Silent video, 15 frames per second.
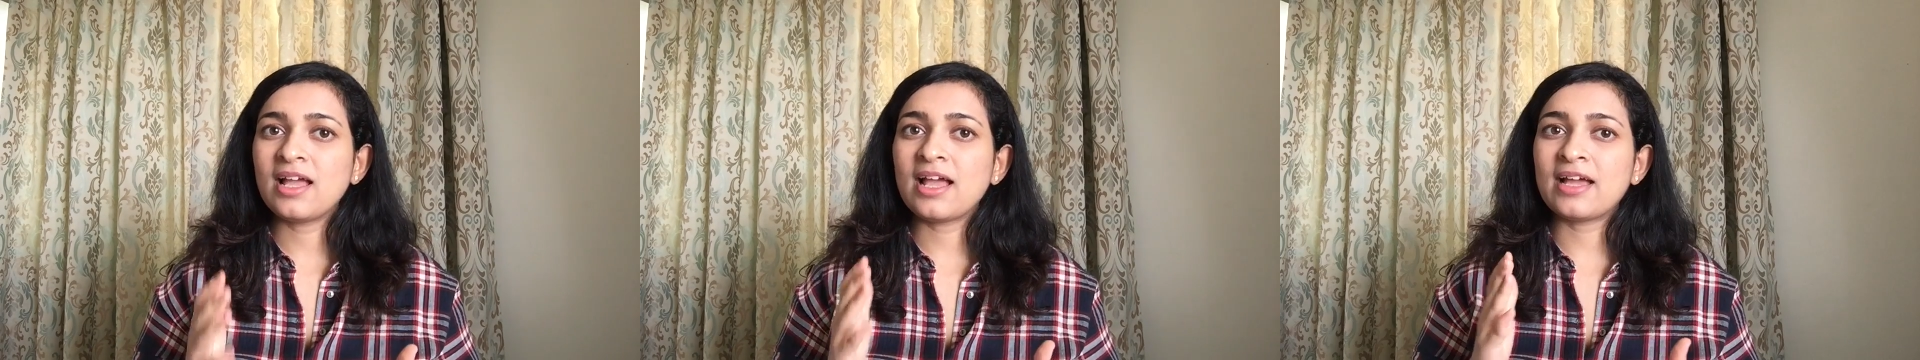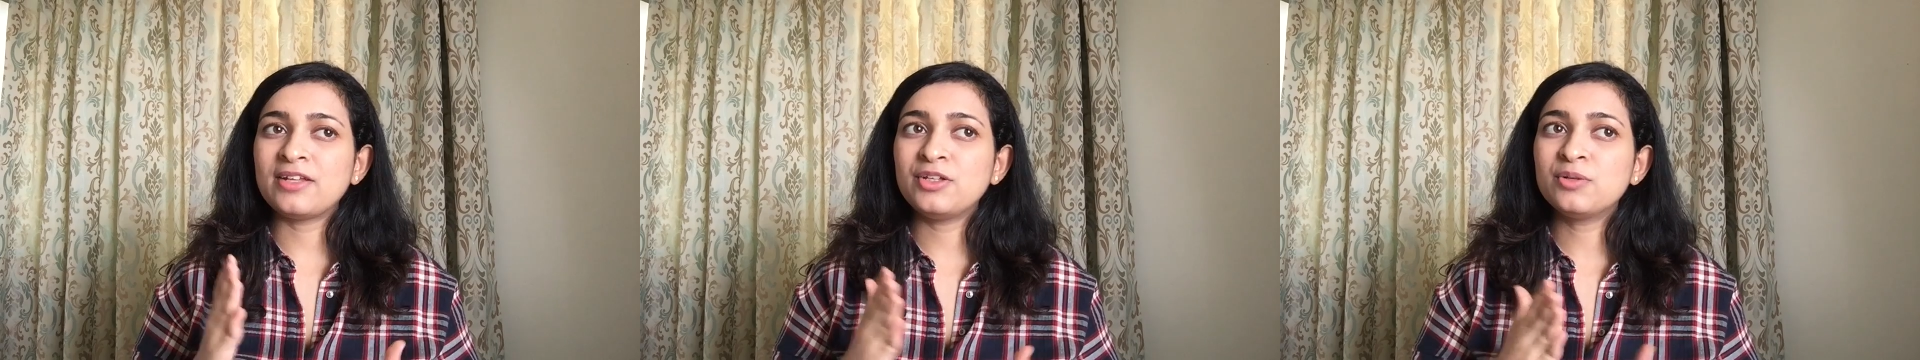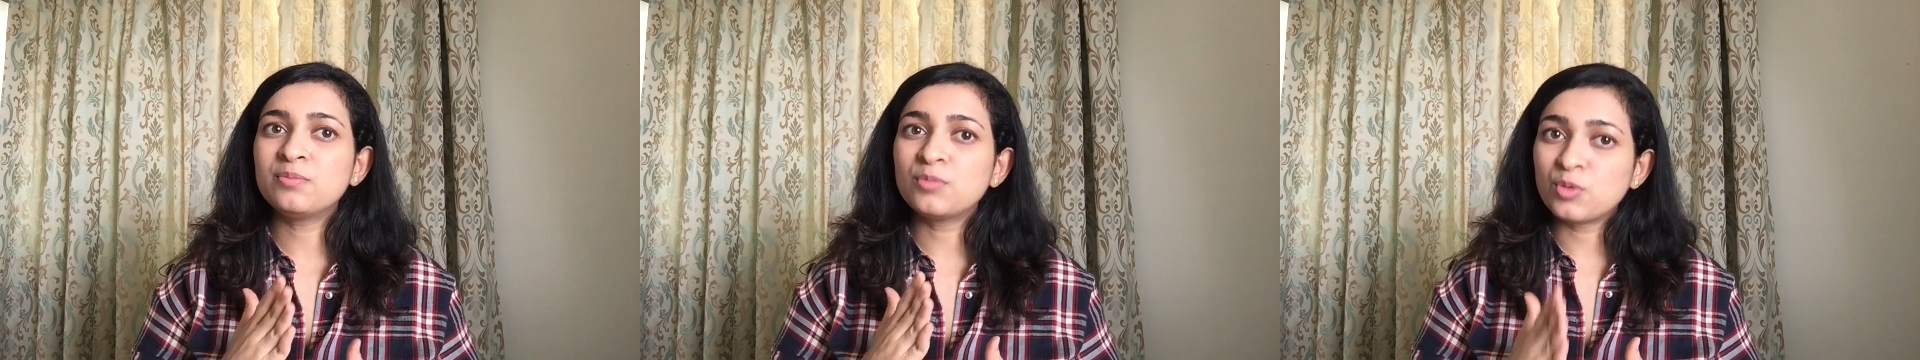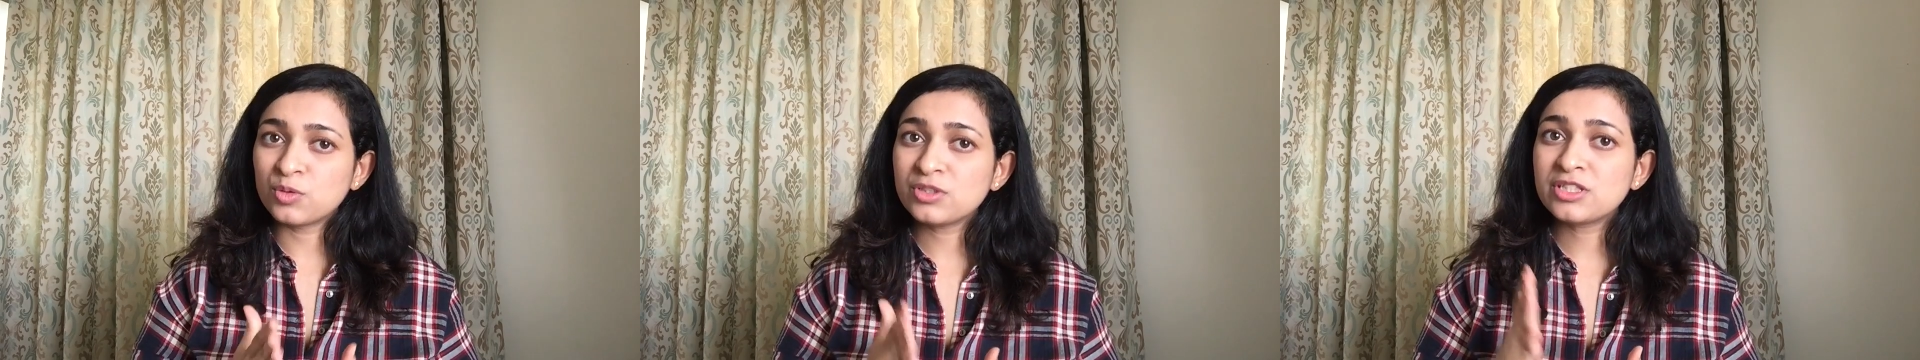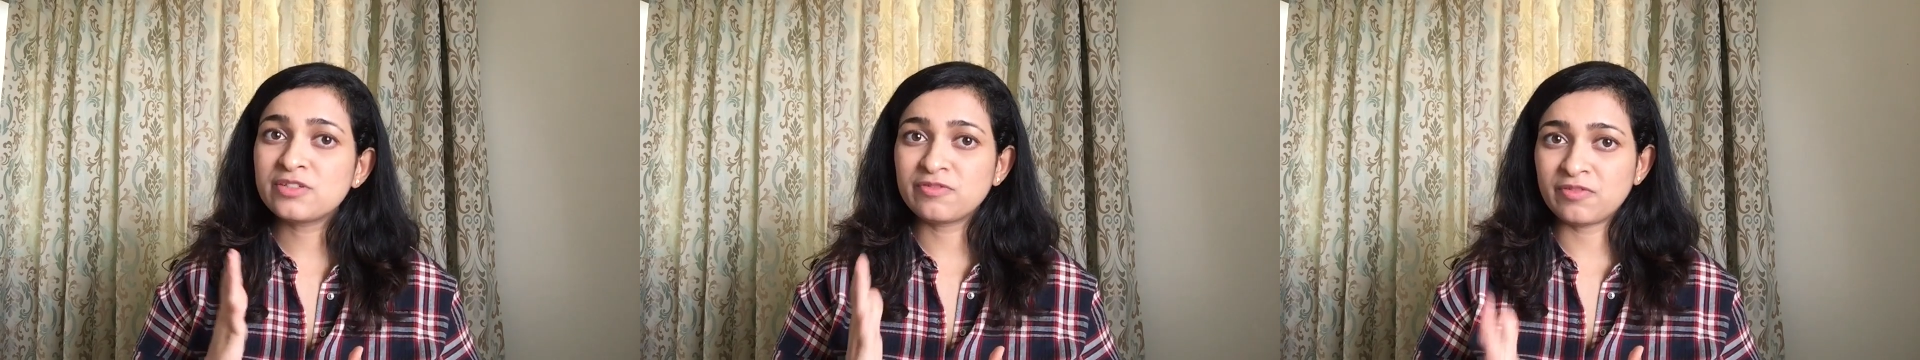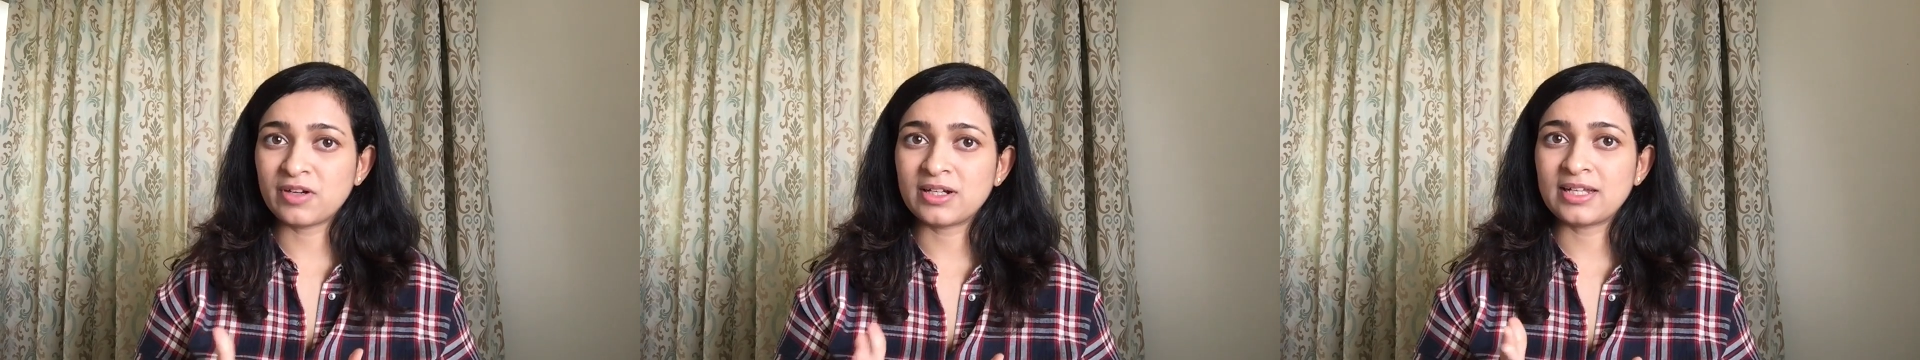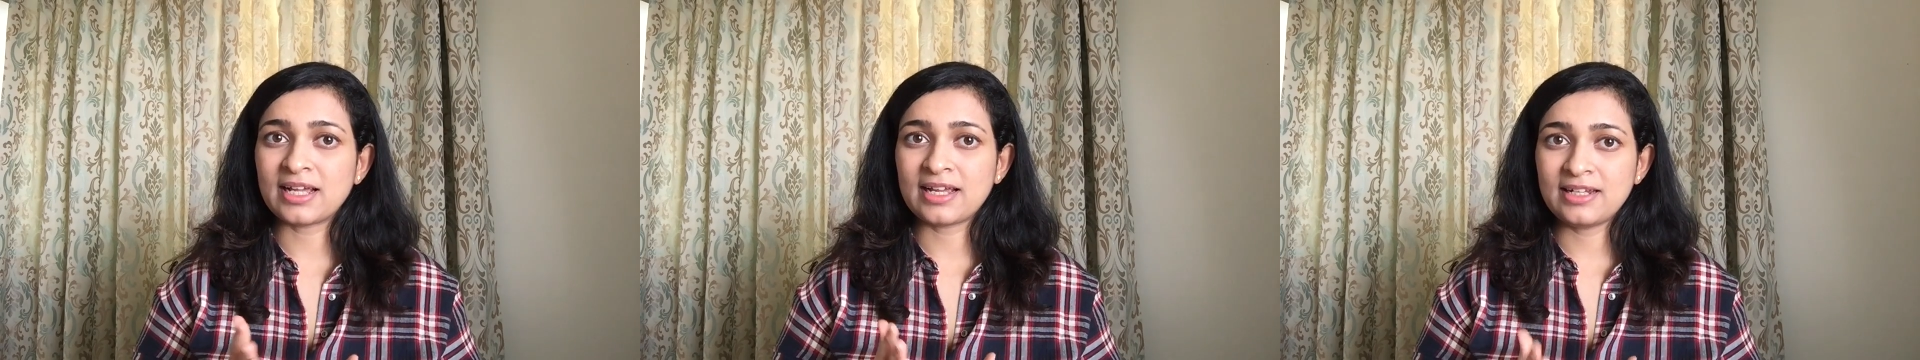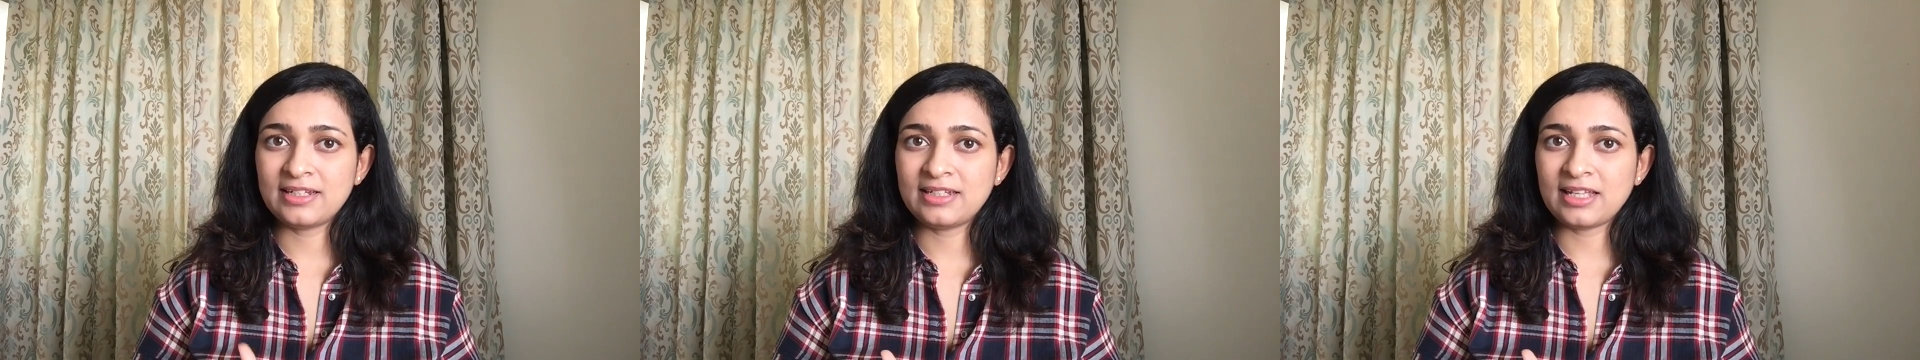And your most
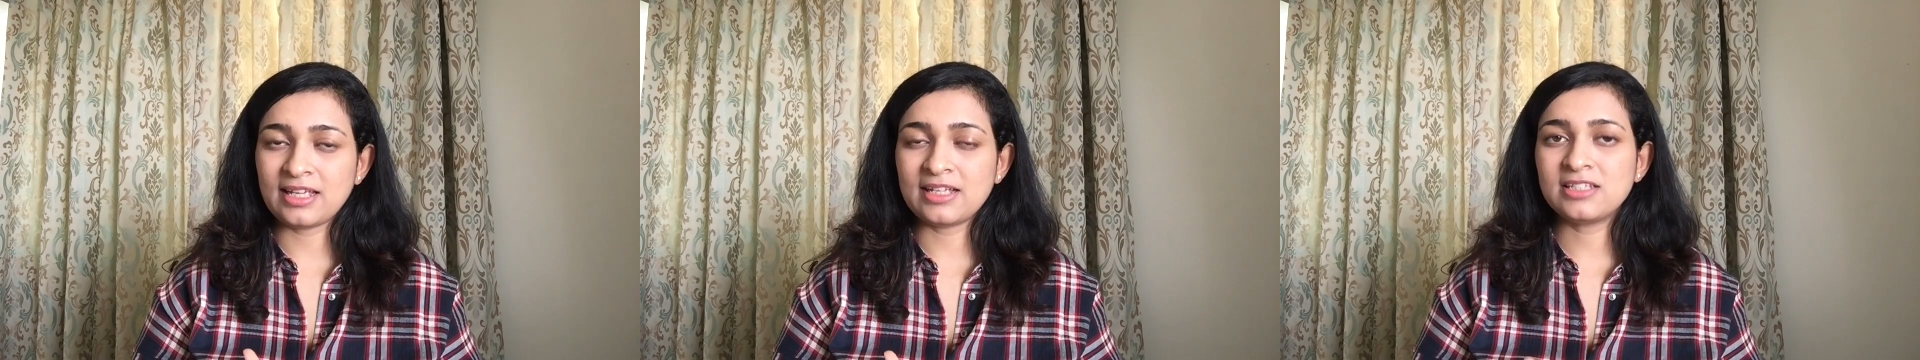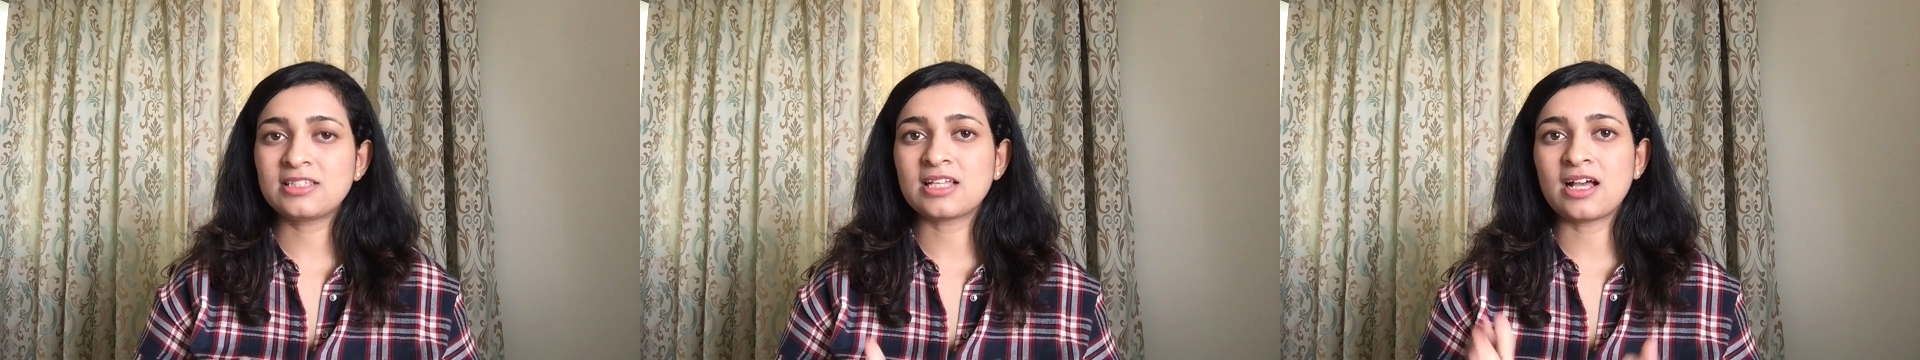fertile days